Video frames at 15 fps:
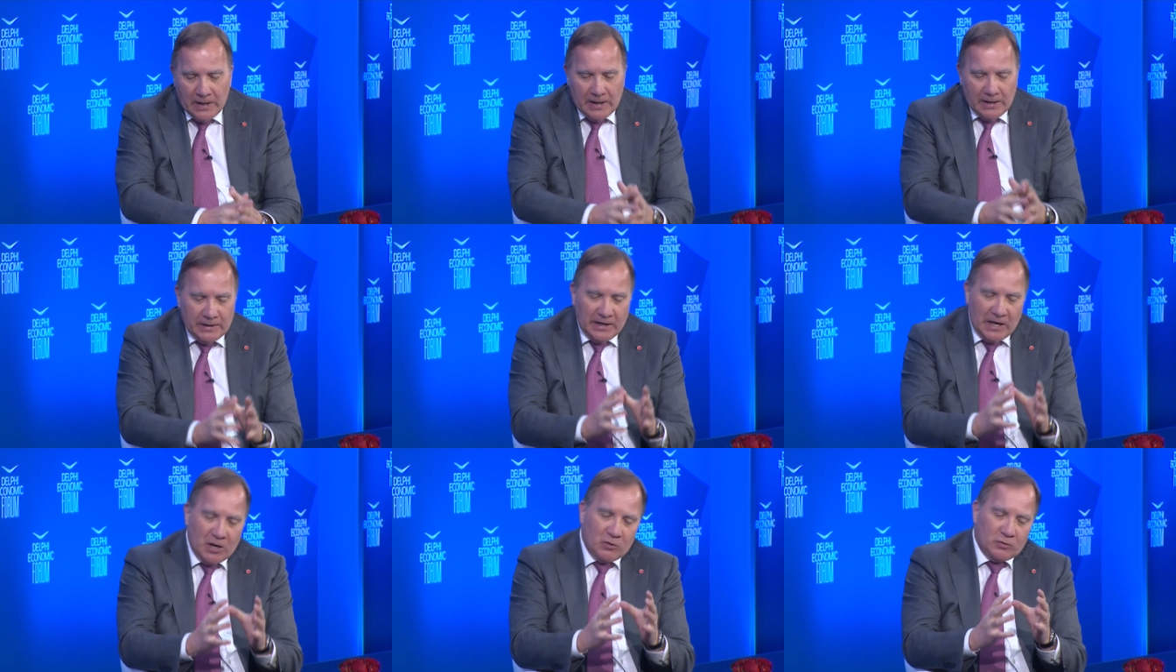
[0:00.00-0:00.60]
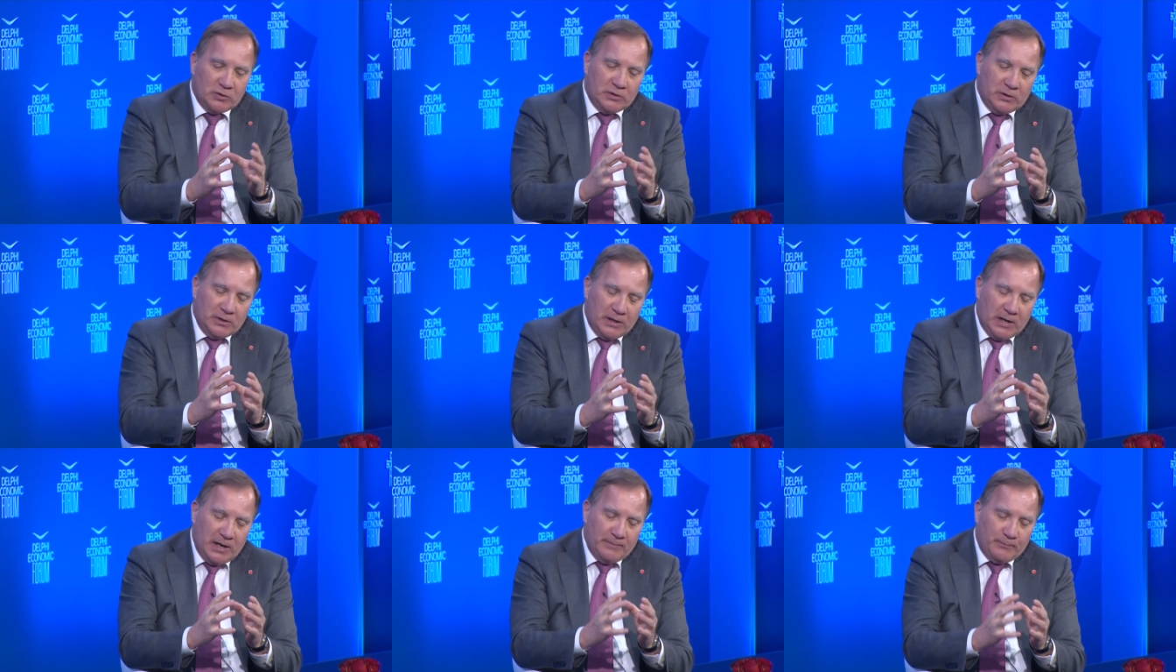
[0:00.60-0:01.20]
Now,
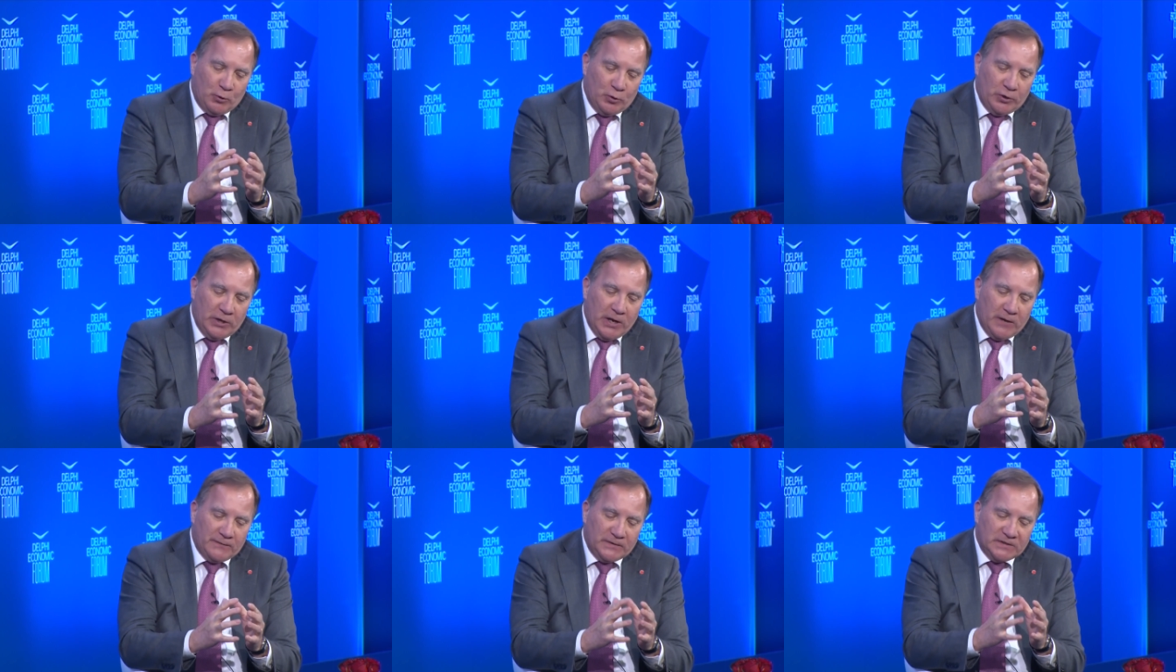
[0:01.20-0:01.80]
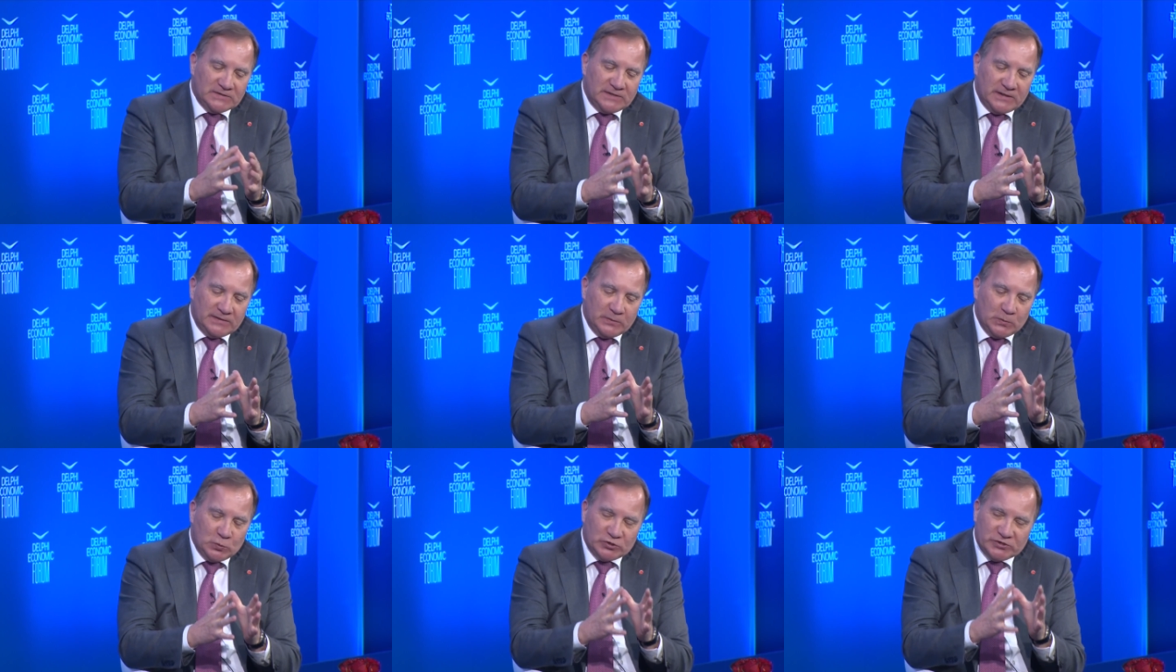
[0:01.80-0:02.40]
I'm pointing out this
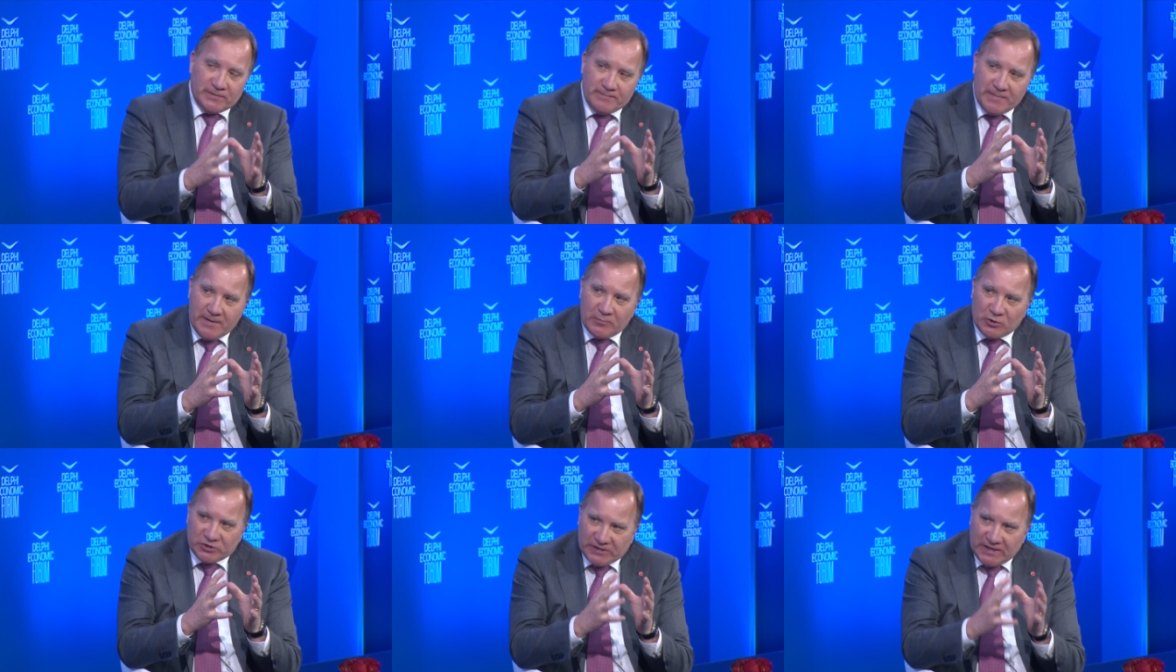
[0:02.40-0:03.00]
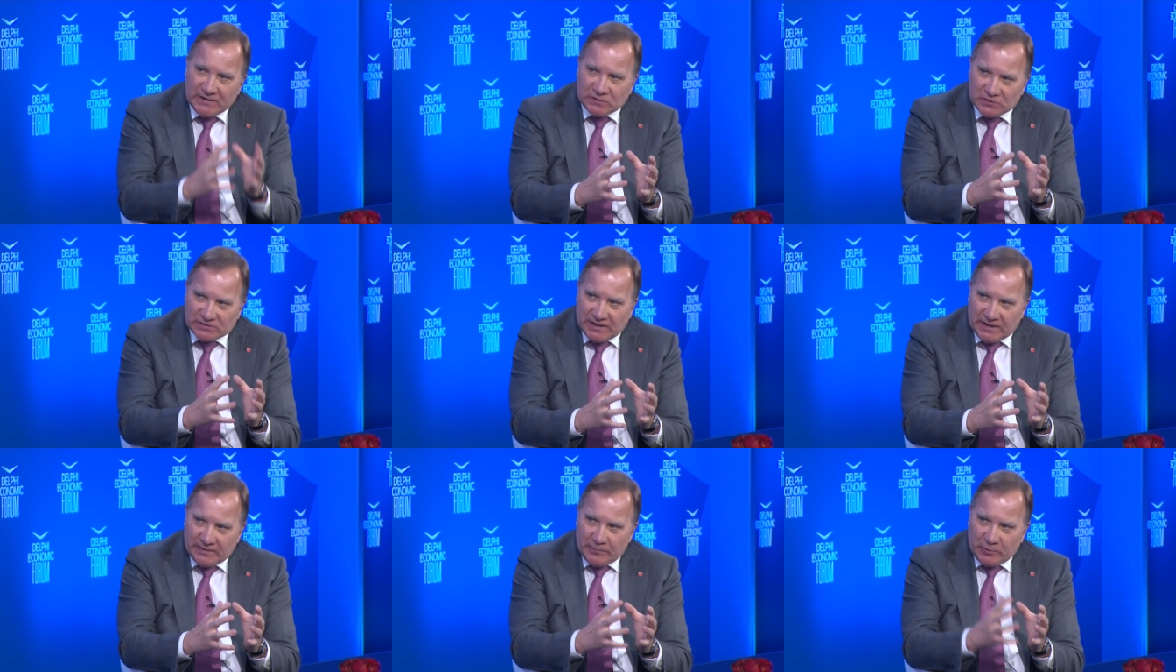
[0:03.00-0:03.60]
that it was a member state
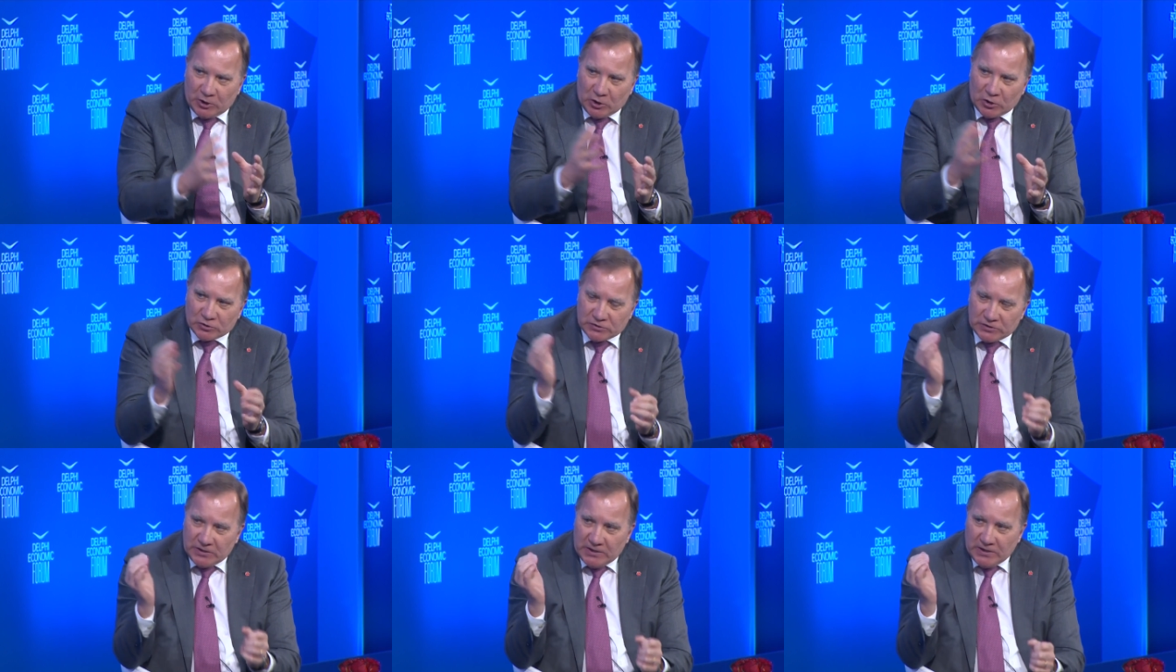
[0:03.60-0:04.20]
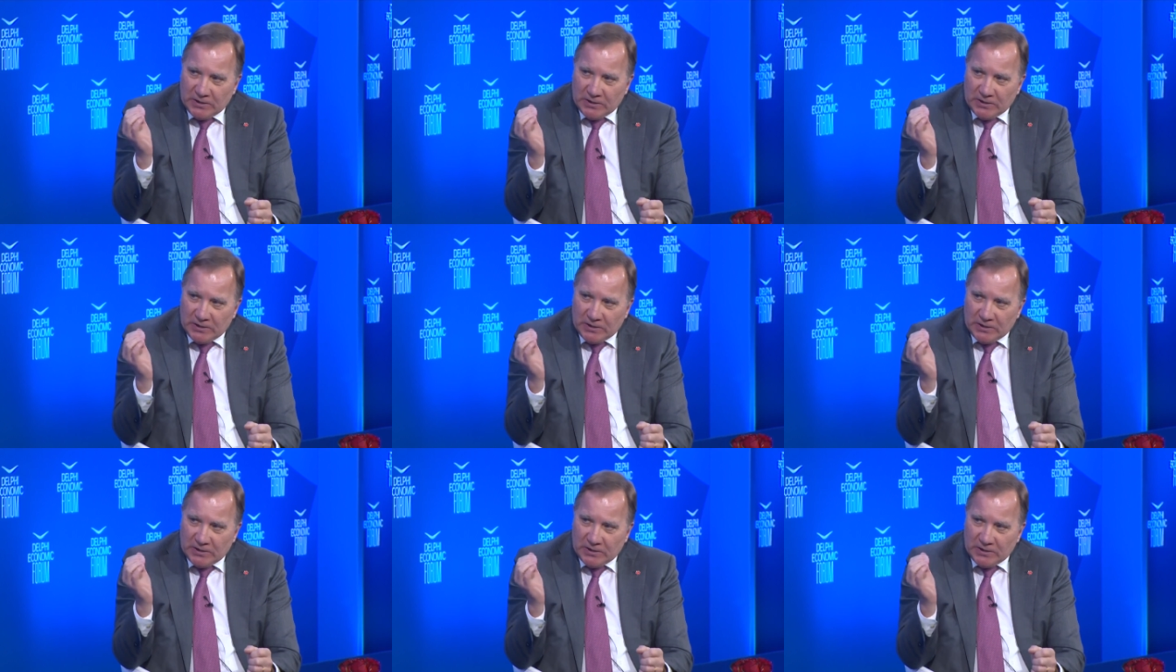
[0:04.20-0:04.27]
society, because